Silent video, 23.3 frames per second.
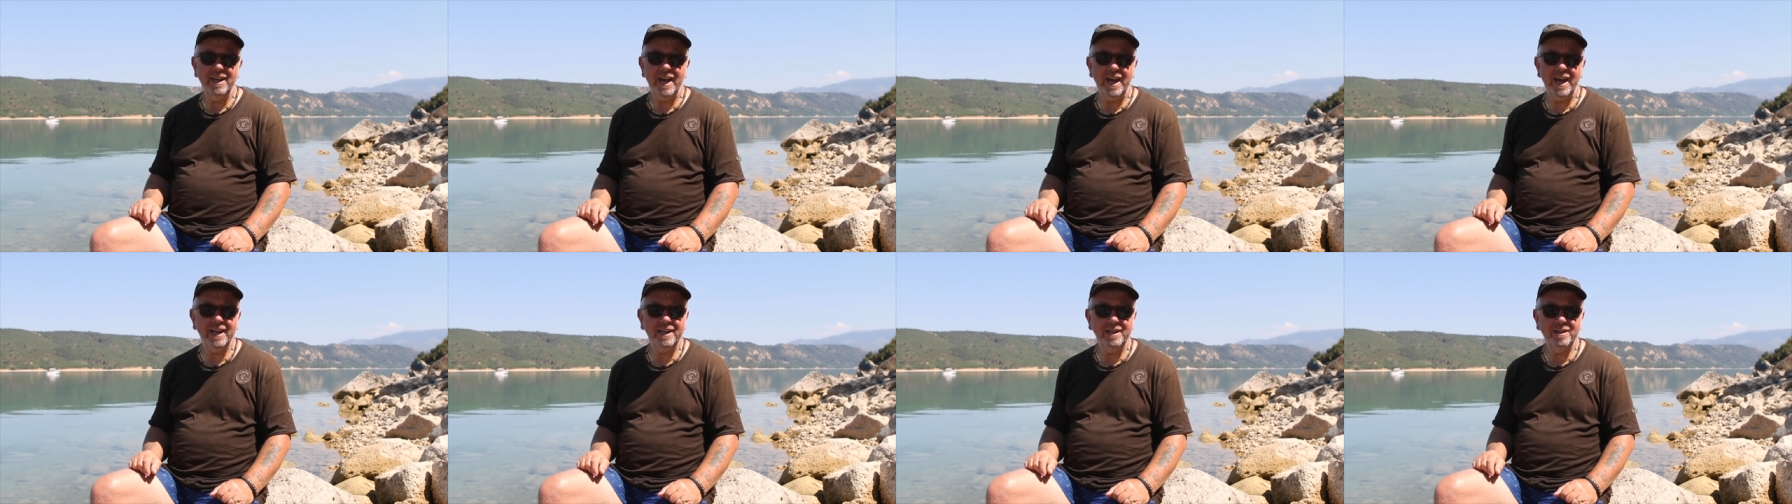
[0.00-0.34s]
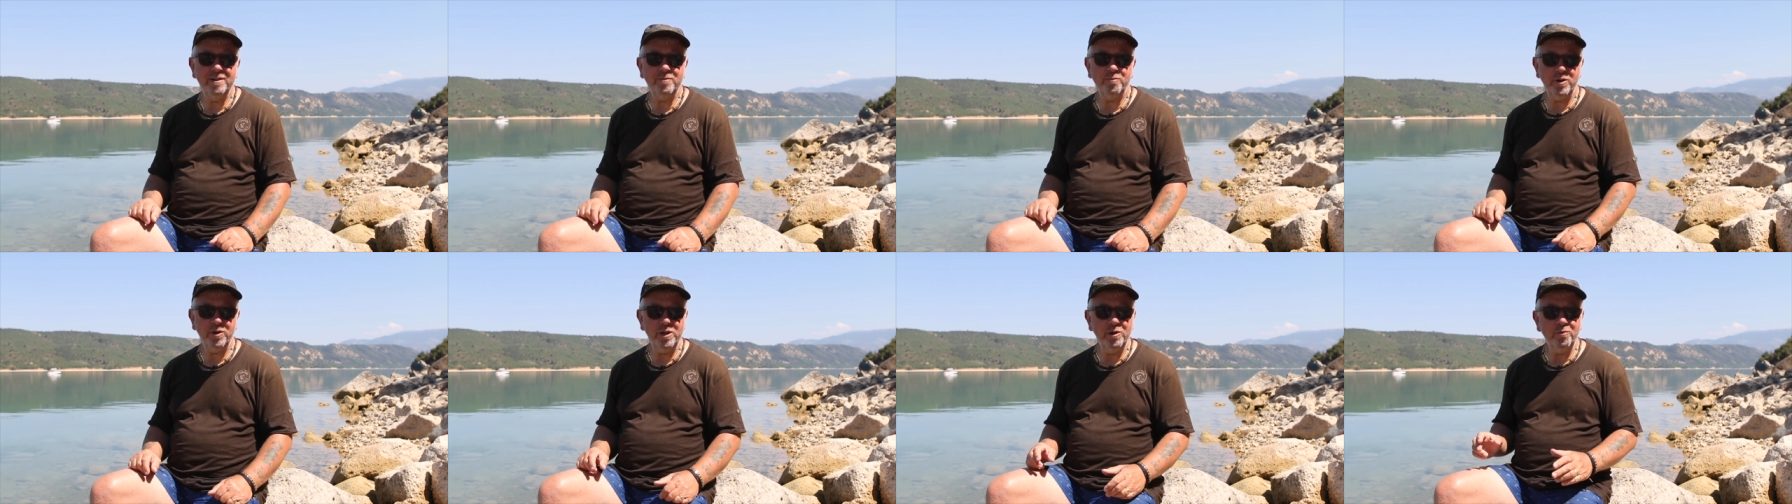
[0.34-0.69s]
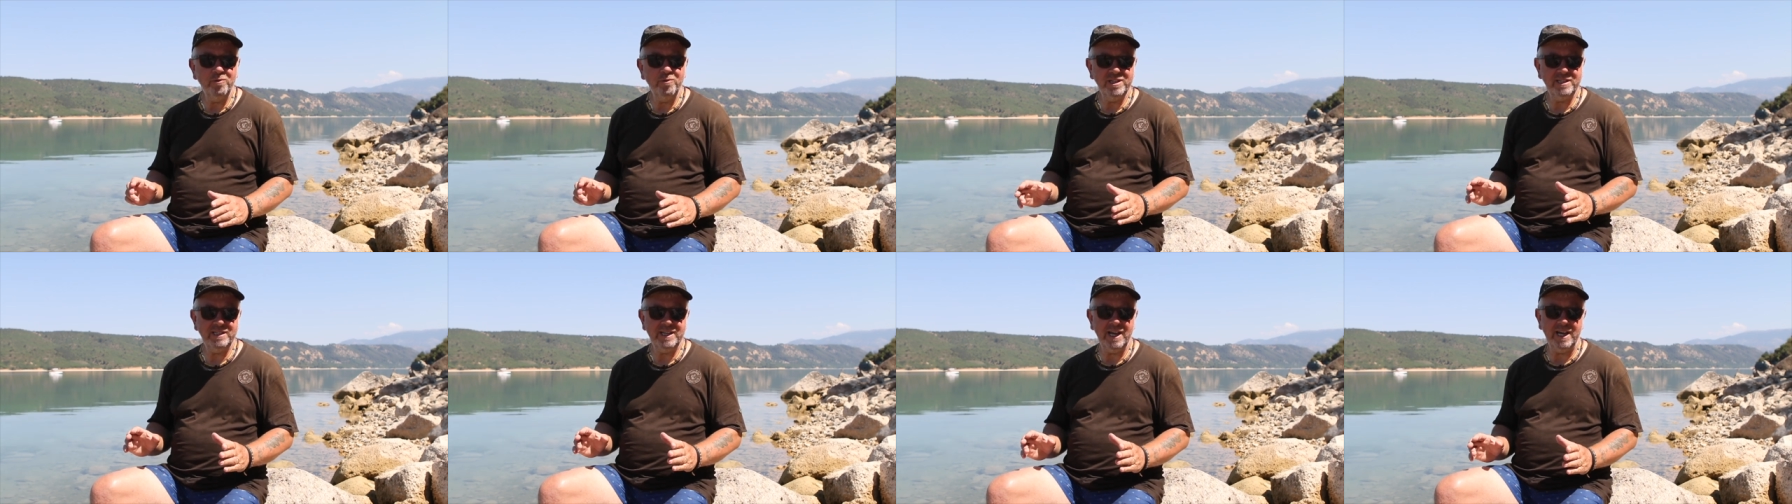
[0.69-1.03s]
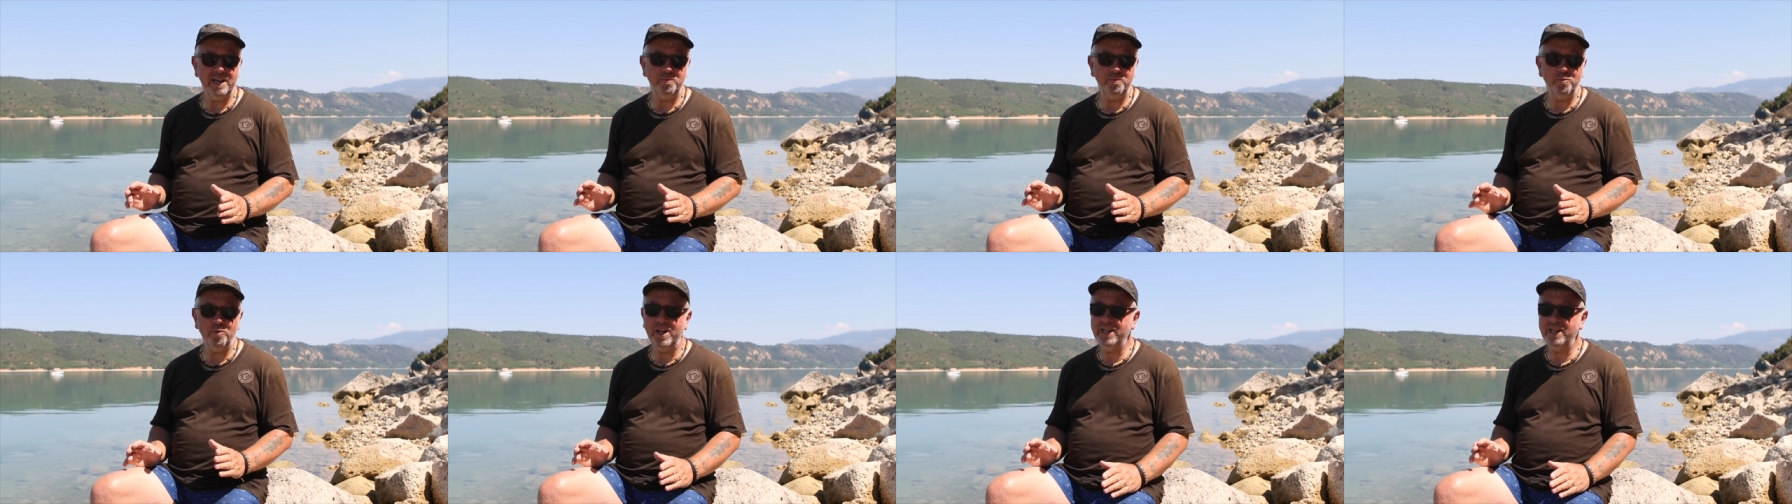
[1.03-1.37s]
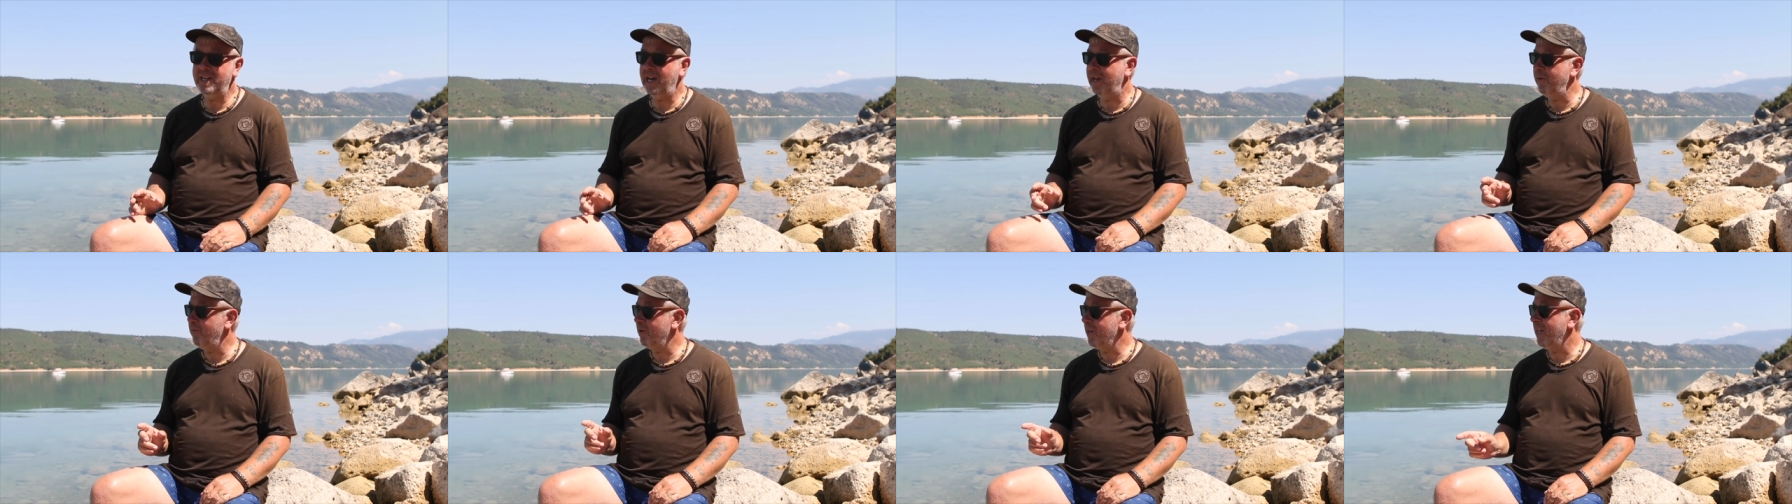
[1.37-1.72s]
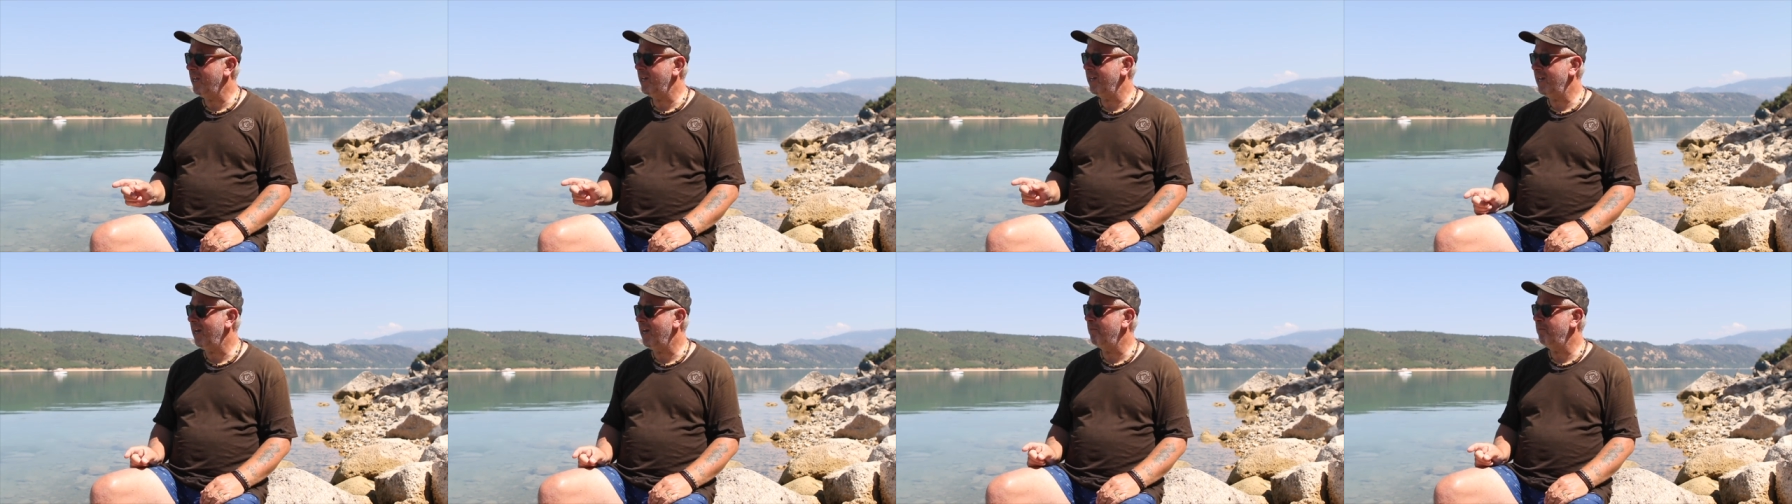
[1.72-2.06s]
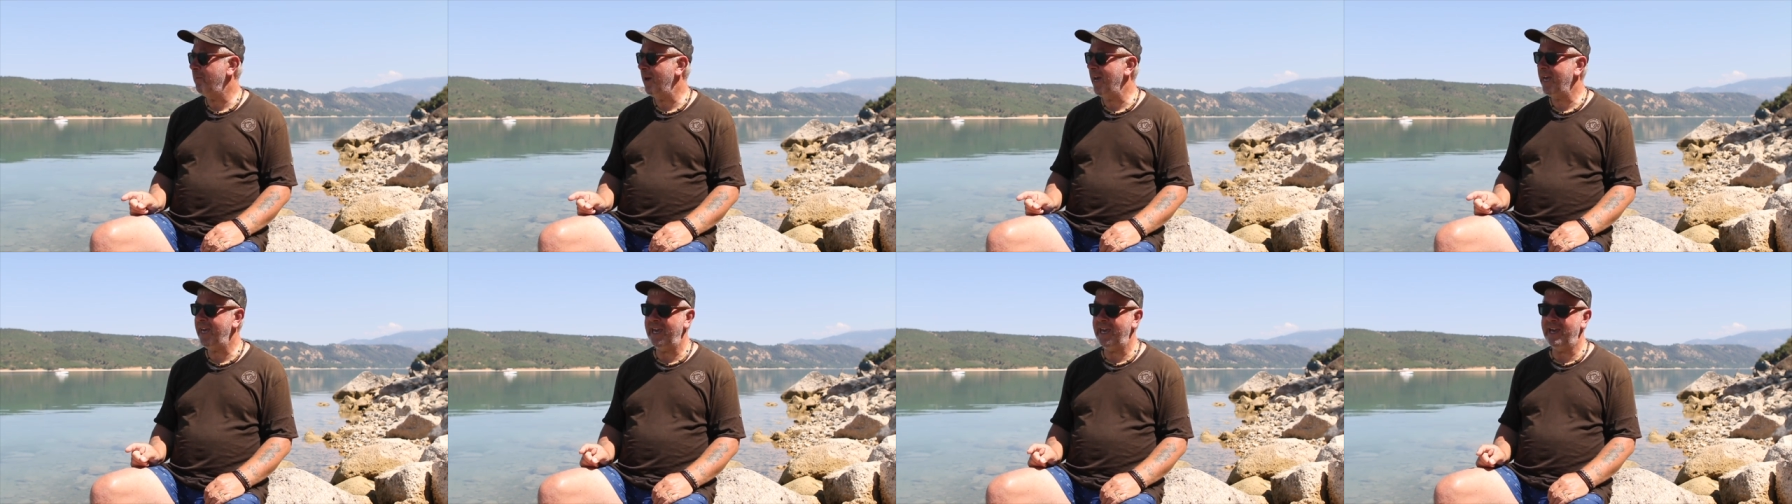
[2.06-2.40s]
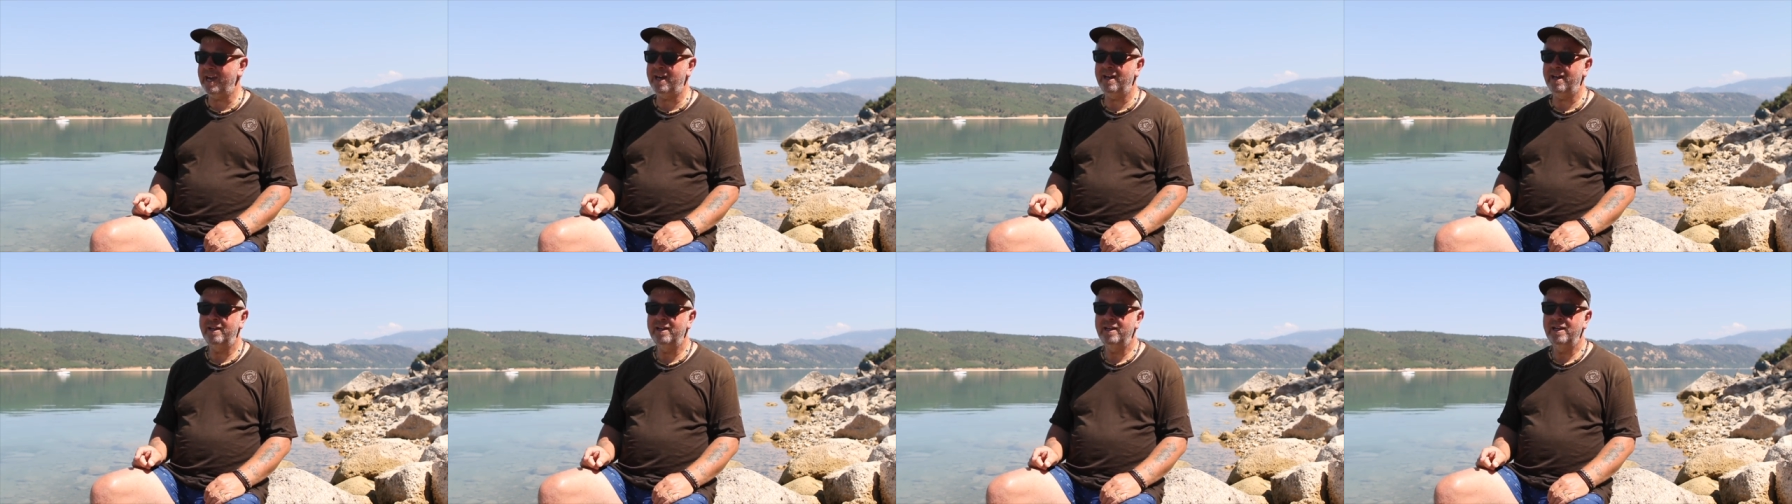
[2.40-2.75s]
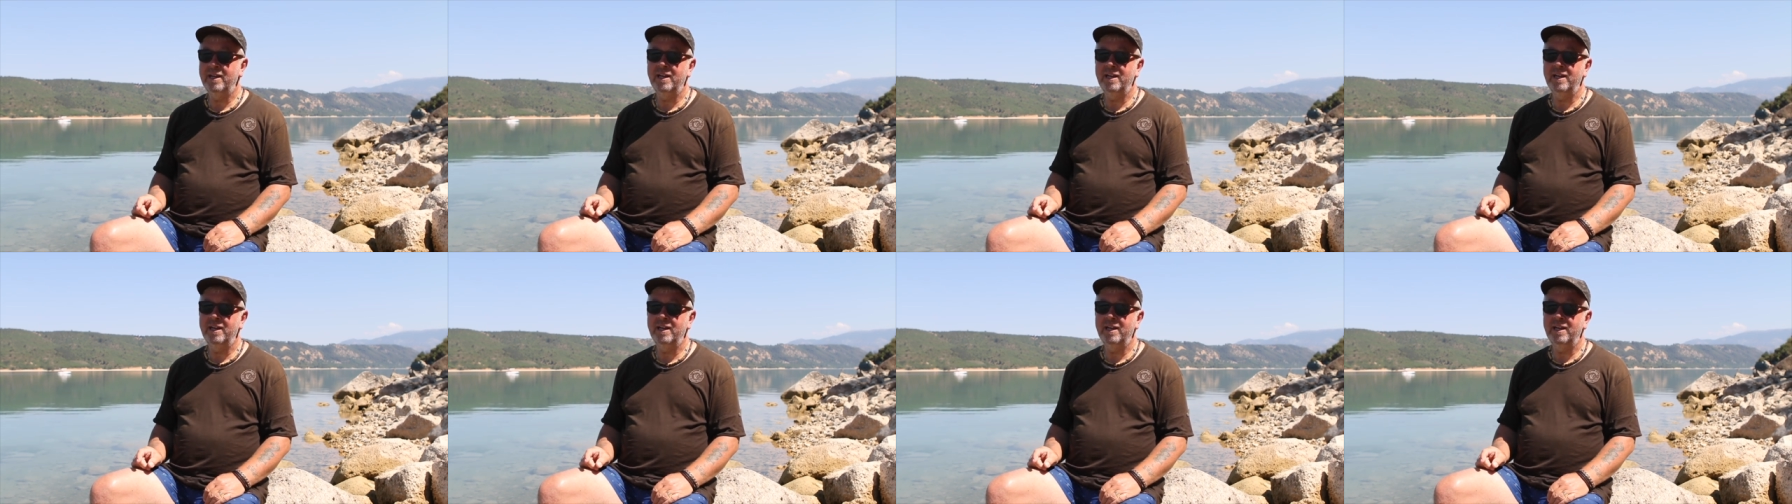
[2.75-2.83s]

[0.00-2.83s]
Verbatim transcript: And we always said one day we're going to come back here